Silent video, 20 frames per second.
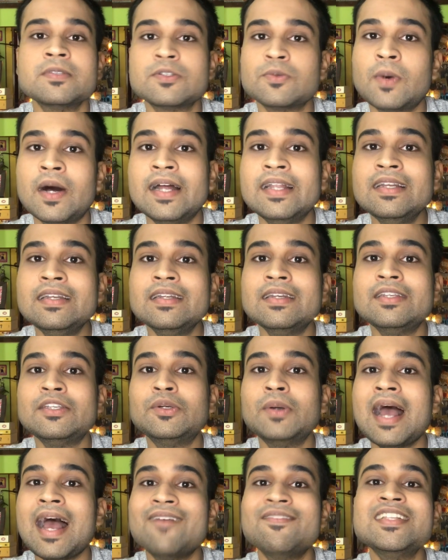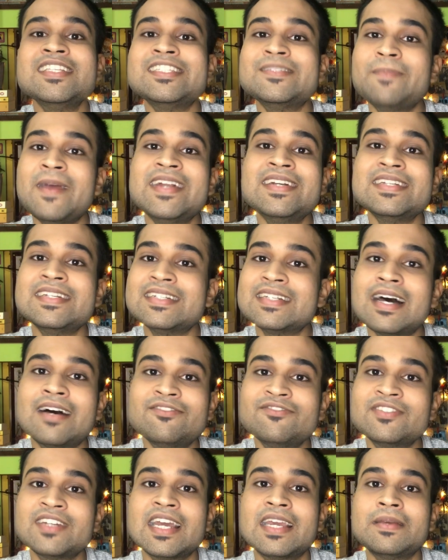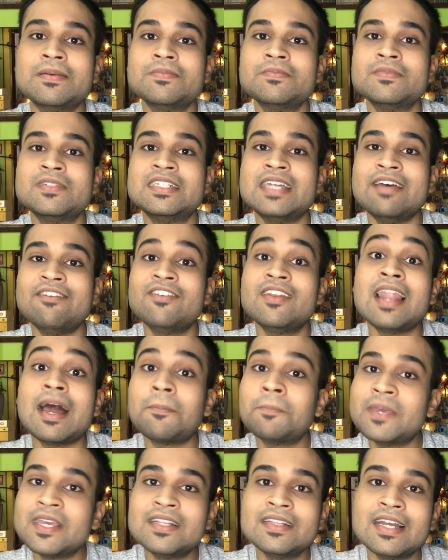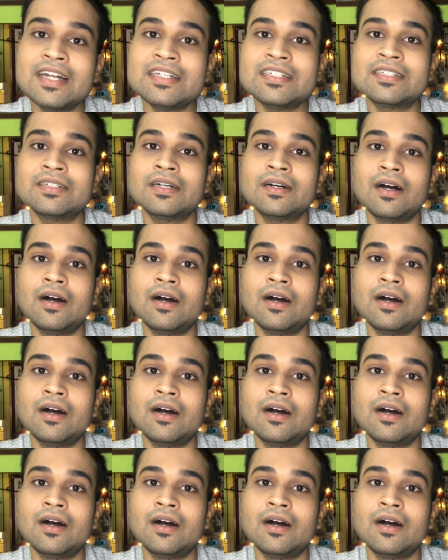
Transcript: One, you haven't spent enough time developing that